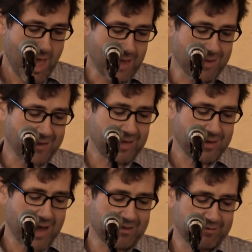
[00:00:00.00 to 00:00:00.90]
and
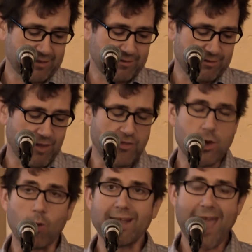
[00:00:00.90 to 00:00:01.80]
1996's
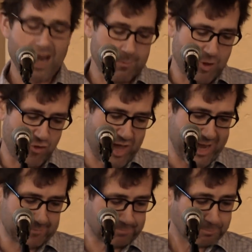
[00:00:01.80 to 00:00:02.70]
The Organic
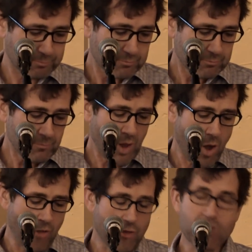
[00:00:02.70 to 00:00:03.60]
Machine
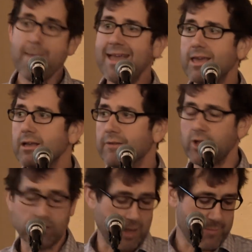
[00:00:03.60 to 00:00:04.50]
on the remaking of
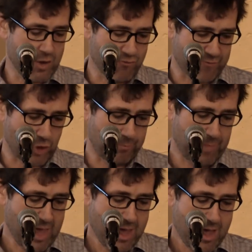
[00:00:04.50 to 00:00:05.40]
the Columbia River.
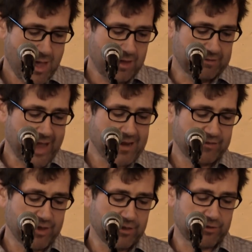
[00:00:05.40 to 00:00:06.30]
His
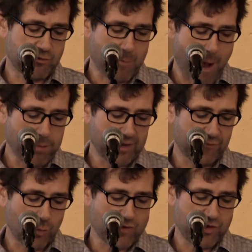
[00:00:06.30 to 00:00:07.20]
latest is The Republic
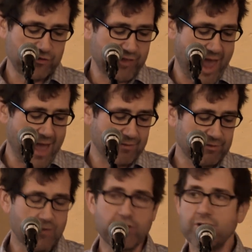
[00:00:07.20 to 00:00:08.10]
for Which It
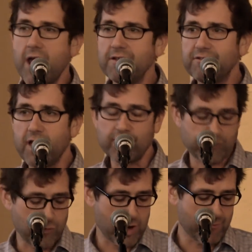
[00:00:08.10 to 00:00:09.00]
Stands The United
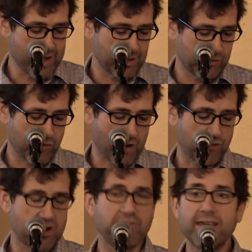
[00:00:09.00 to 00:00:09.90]
States During
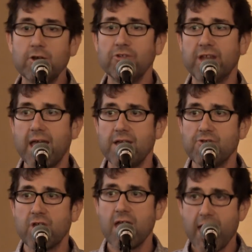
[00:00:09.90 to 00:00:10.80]
Reconstruction and the Gilded
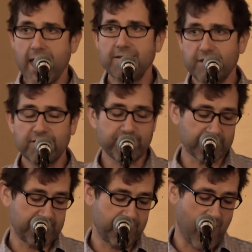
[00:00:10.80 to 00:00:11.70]
Age,
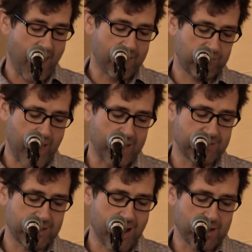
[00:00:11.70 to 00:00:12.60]
1865 to
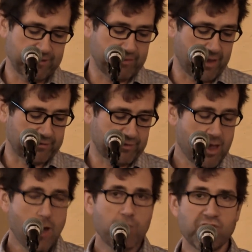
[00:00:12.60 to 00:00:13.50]
1896,
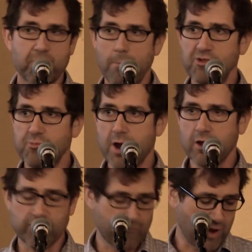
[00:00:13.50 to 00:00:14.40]
which is published by
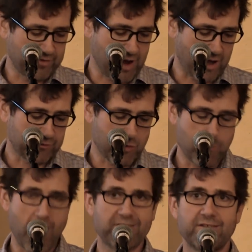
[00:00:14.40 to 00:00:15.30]
our good friends at
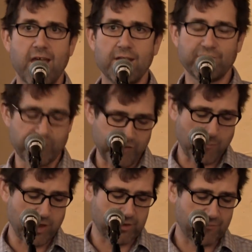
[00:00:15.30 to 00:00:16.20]
Oxford Press and is the
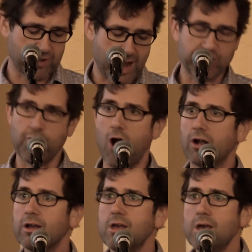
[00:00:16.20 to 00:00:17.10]
subject of tonight's
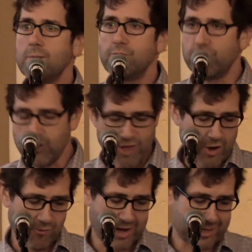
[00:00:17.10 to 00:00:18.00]
talk, but you knew
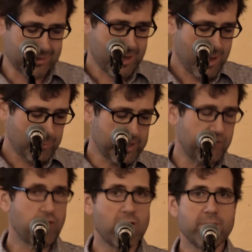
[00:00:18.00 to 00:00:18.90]
that already.
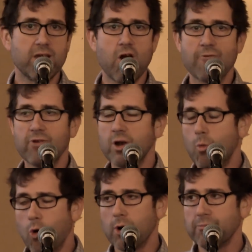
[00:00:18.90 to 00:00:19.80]
Please join me in offering a
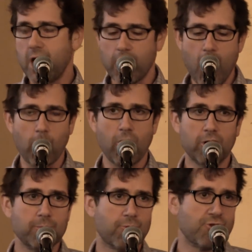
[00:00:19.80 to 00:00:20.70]
warm town hall welcome to